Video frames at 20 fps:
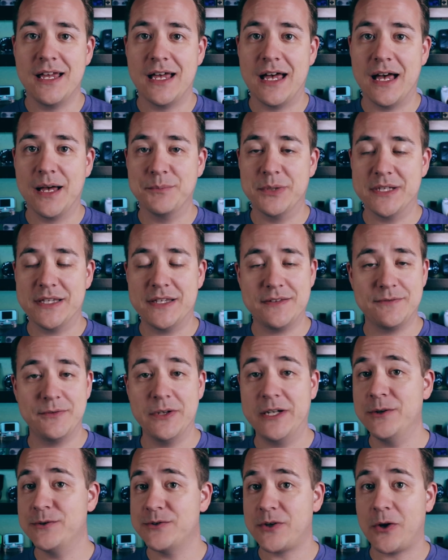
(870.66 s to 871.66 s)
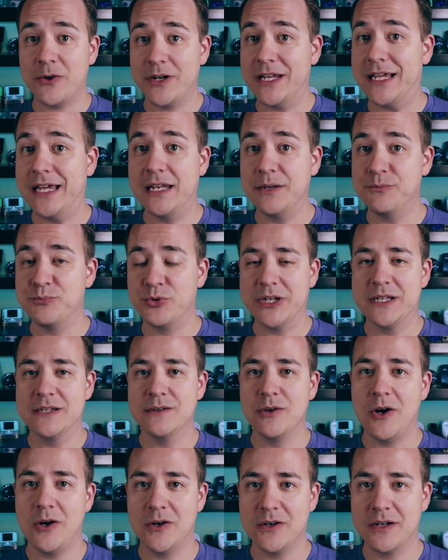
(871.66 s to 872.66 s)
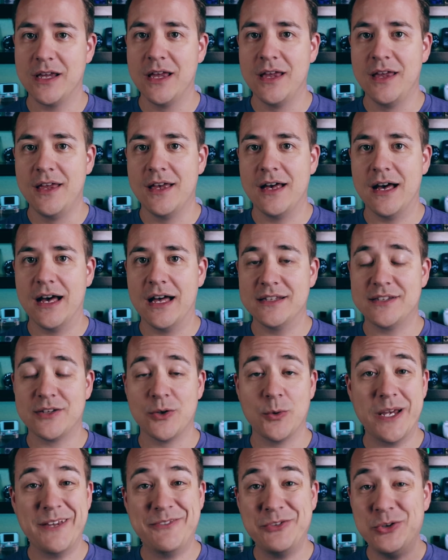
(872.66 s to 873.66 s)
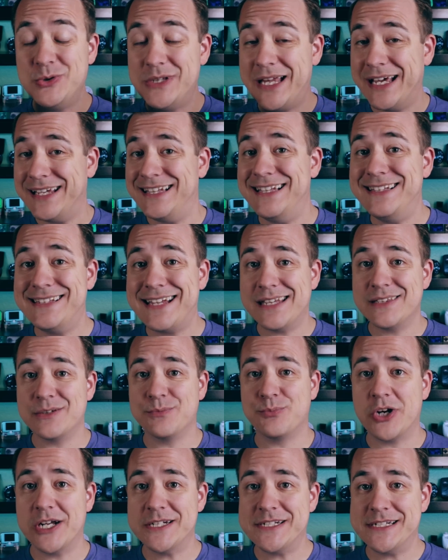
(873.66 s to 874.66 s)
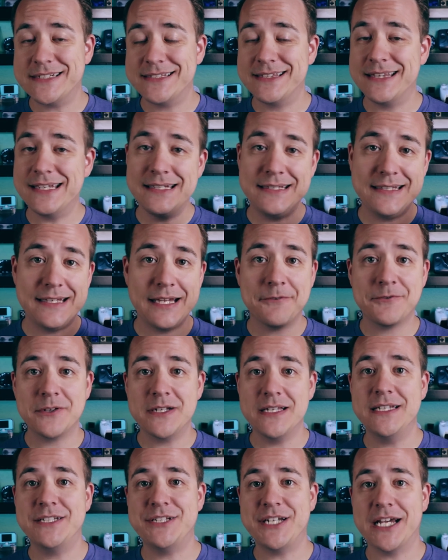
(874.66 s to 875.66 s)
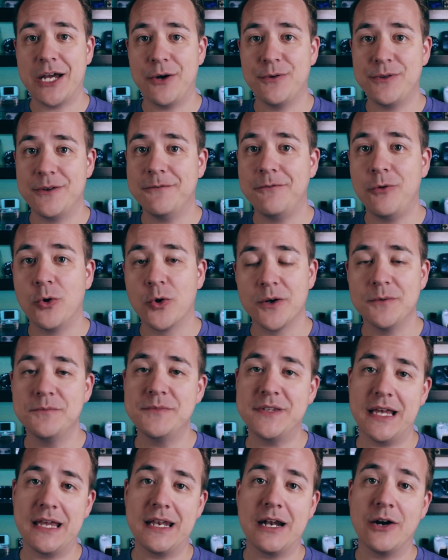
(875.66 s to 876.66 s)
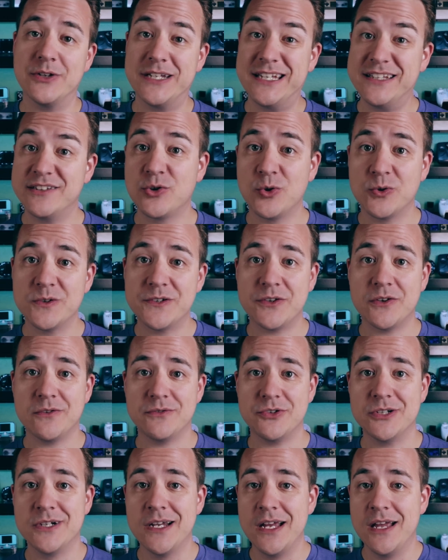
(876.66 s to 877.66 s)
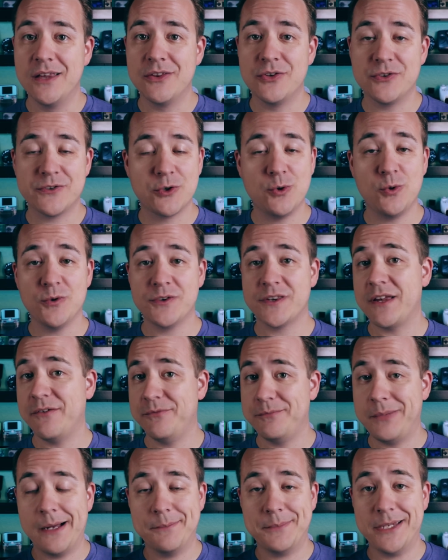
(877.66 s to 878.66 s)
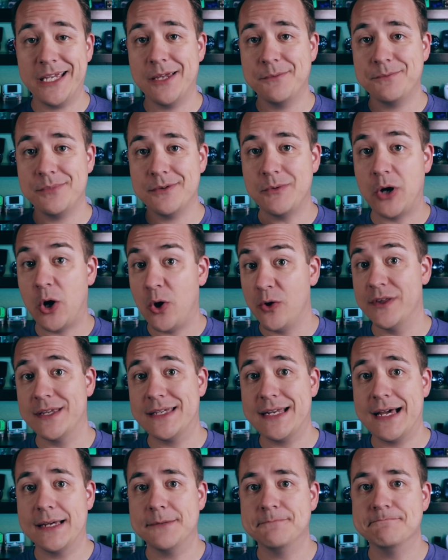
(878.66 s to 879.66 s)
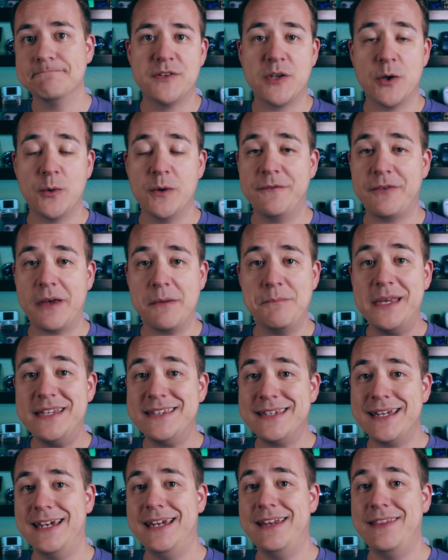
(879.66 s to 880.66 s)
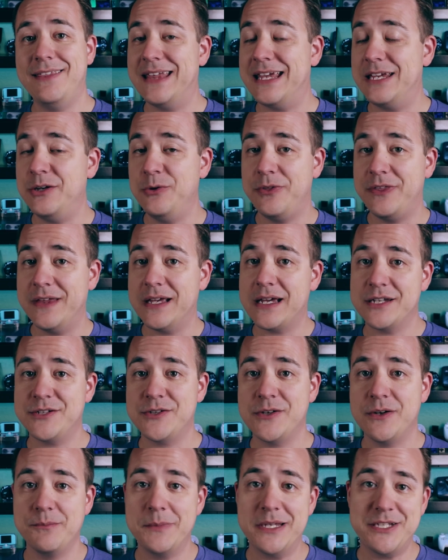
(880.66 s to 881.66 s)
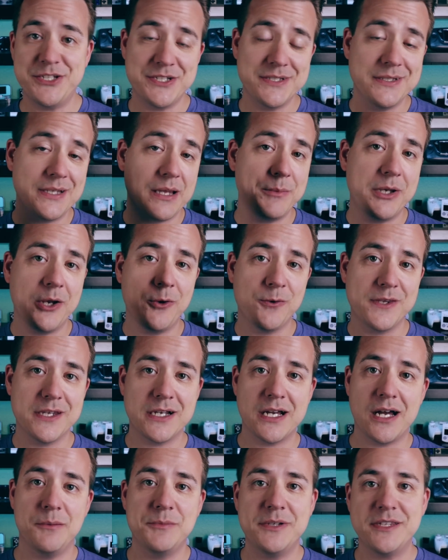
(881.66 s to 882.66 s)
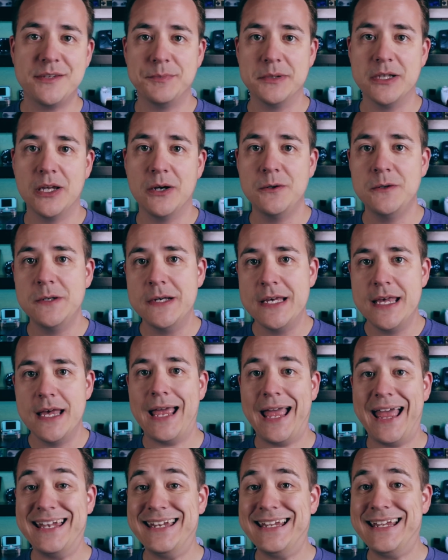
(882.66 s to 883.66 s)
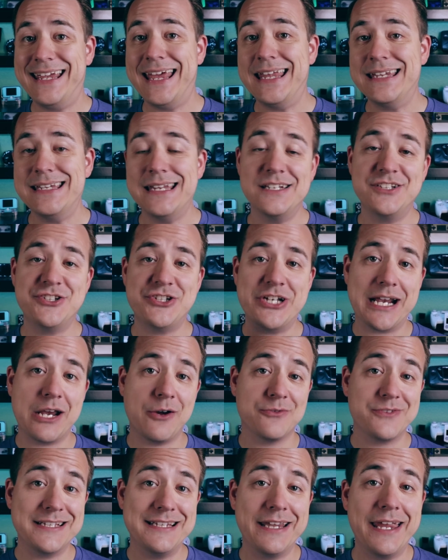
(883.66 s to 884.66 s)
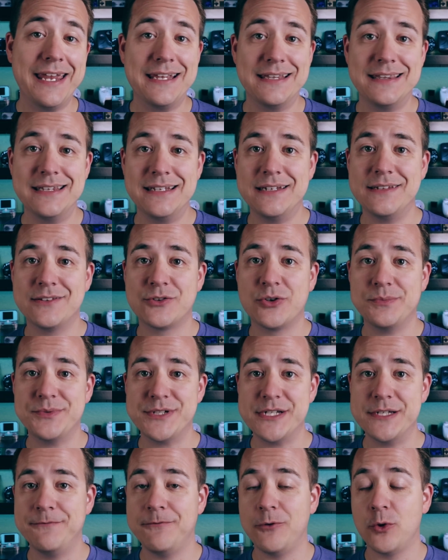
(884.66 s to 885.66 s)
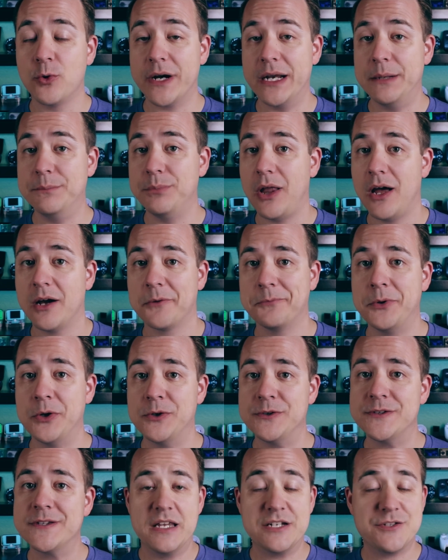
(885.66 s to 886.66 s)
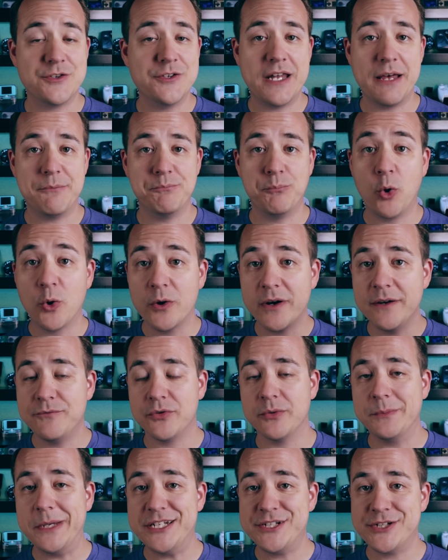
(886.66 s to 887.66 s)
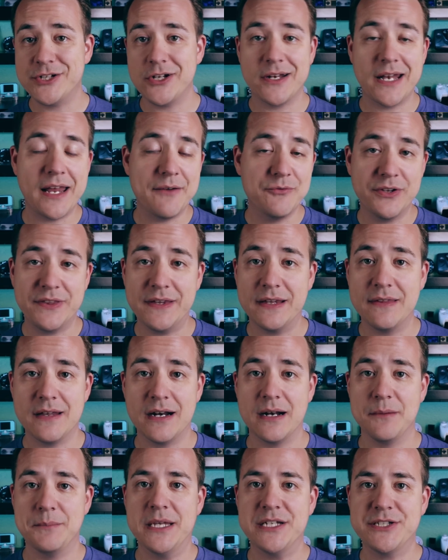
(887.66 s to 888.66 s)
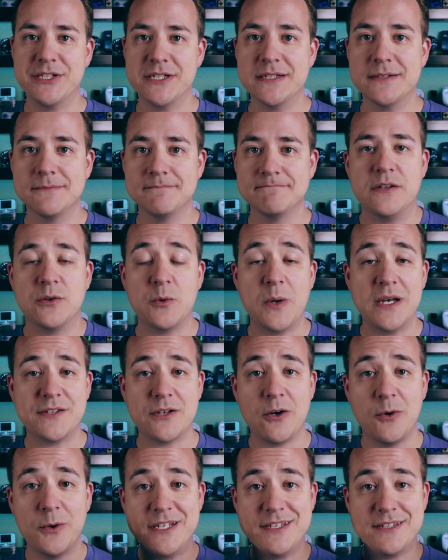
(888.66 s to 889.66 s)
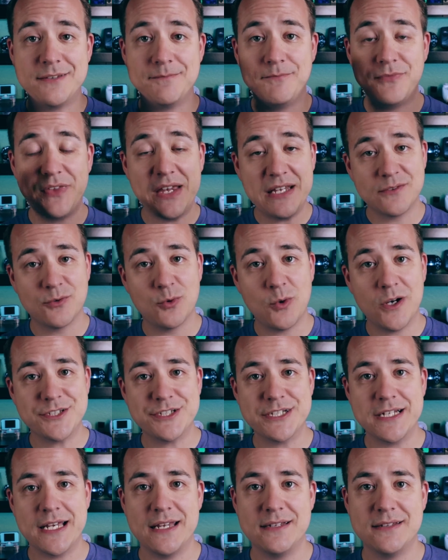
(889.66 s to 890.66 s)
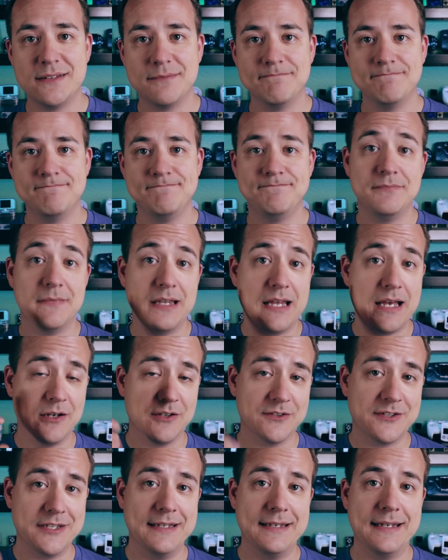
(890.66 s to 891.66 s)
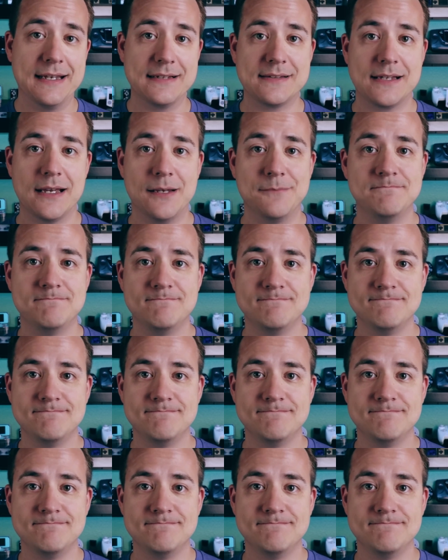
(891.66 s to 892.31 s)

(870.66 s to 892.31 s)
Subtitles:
but this video is already getting pretty long. So if you like these kinds of projects, then definitely check out the forums and our Discord server. There's cool stuff popping up all the time. So if I missed any that you think I should have mentioned, let me know in the comments below. And again, check out the link in the description for a blog post that should have more information on everything that I mentioned. So as always, thanks for watching, guys, and I'll see you next time.